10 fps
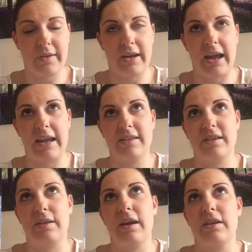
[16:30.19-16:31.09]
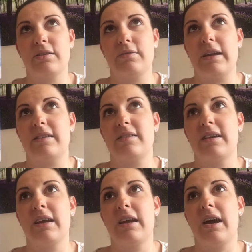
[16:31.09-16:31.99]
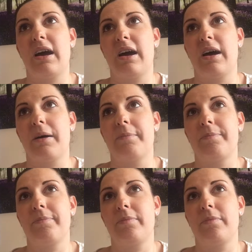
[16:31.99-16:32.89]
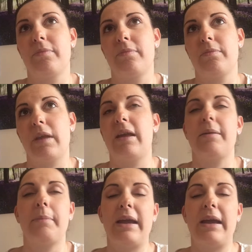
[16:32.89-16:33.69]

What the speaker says: Okay, so the answer is it